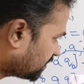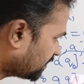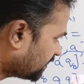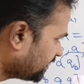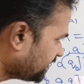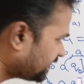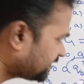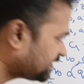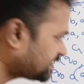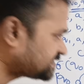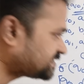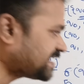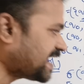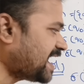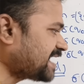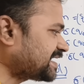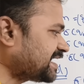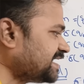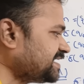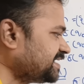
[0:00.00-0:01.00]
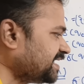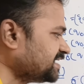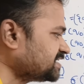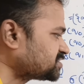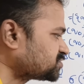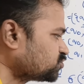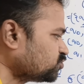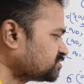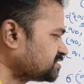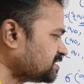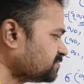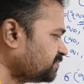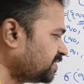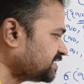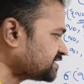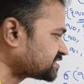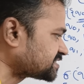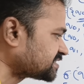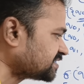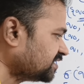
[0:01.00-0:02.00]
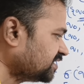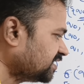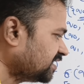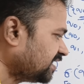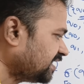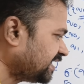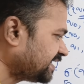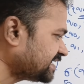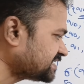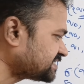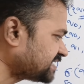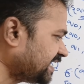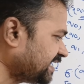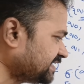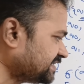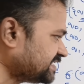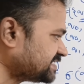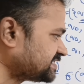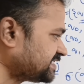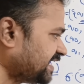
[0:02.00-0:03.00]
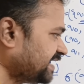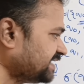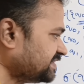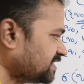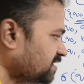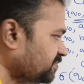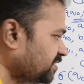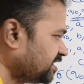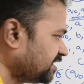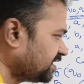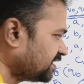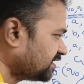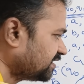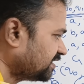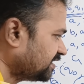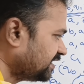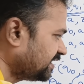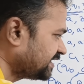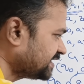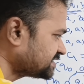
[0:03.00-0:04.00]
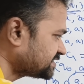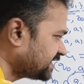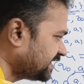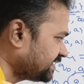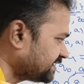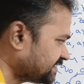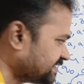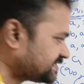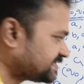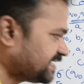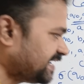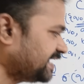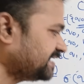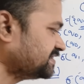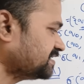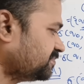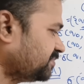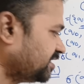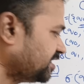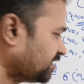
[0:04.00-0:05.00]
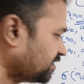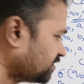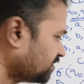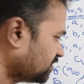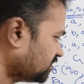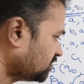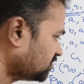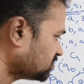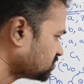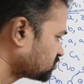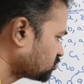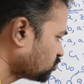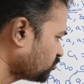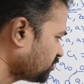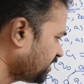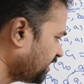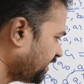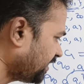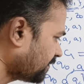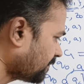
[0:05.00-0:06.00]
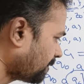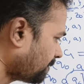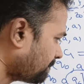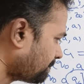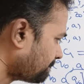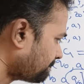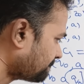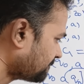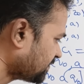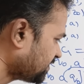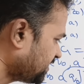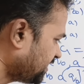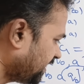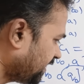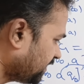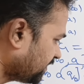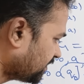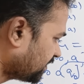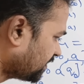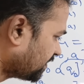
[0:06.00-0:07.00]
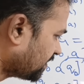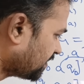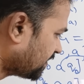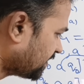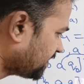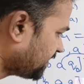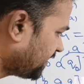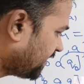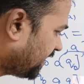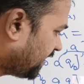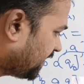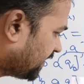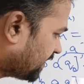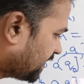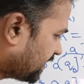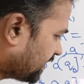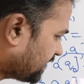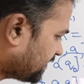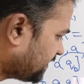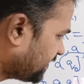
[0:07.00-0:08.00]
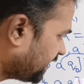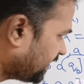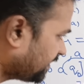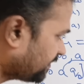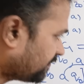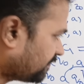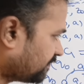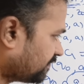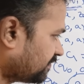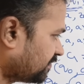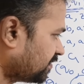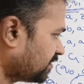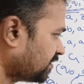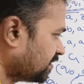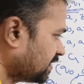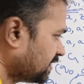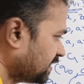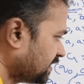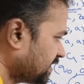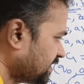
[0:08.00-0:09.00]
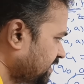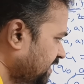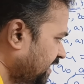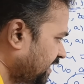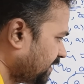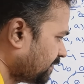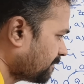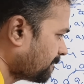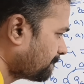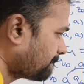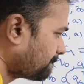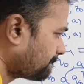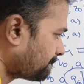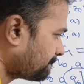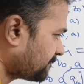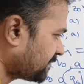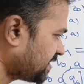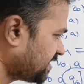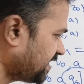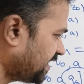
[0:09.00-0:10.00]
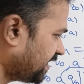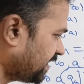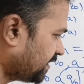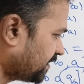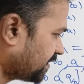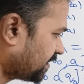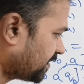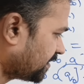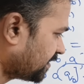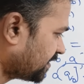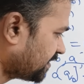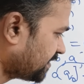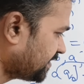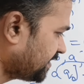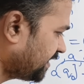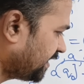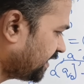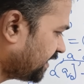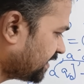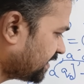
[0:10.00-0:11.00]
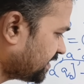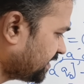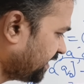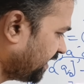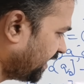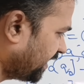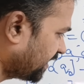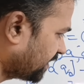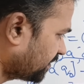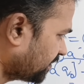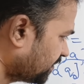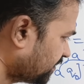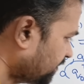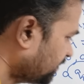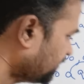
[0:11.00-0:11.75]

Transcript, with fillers: Here the stack contains two symbols. Let us write this A in the middle. Let us write this A in the middle. So A, A, A, A, A, A, A, A.